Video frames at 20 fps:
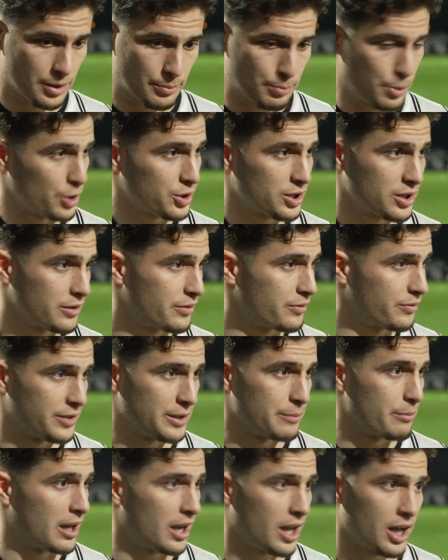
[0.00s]
positive
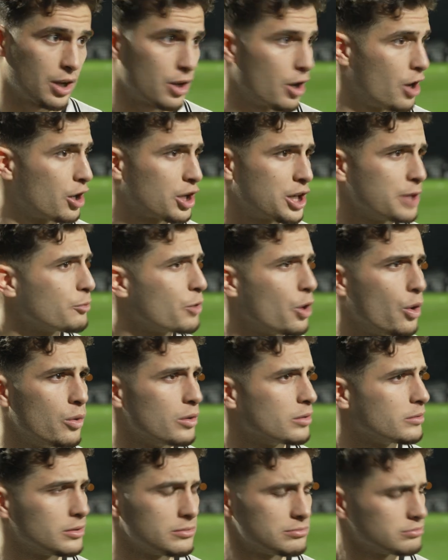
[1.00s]
feedback, like, oh, keep
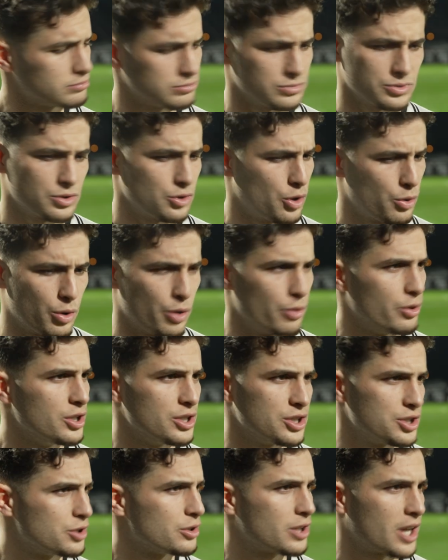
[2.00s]
going, no
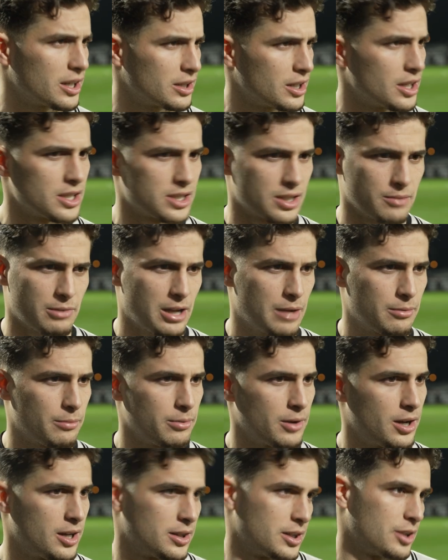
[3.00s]
worries, you get this, and blah, blah,
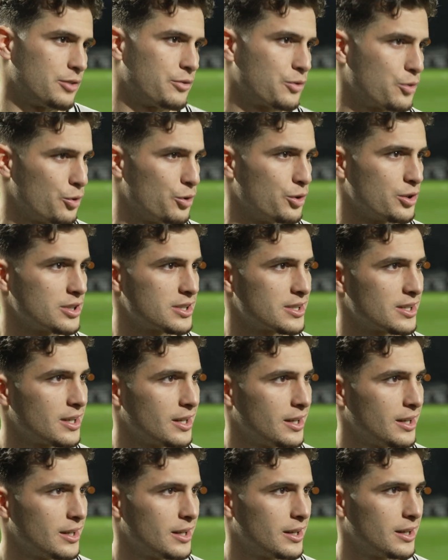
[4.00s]
blah. And then, of course,
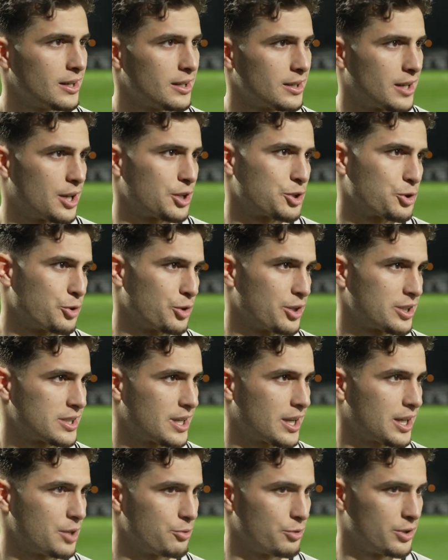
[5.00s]
yeah, I scored the
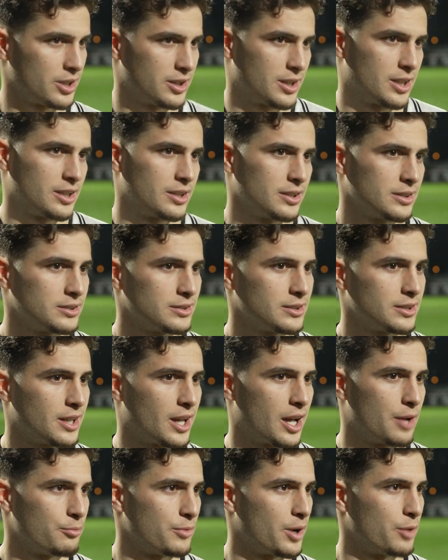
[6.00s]
second one. And then,
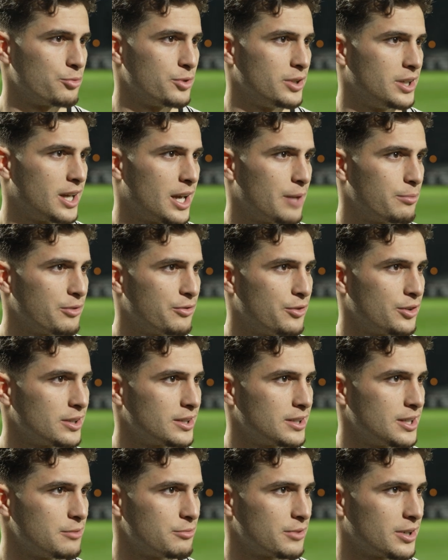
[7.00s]
yeah, I'm really happy for the
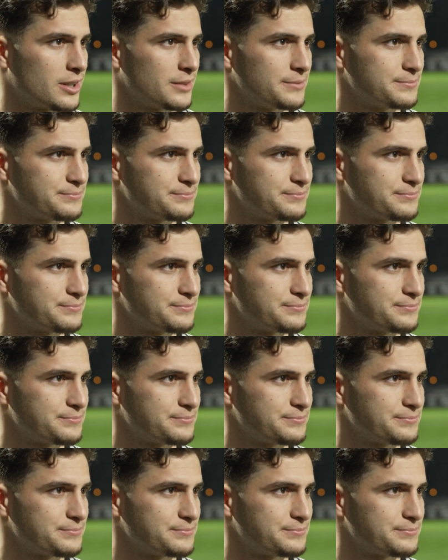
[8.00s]
team, yeah.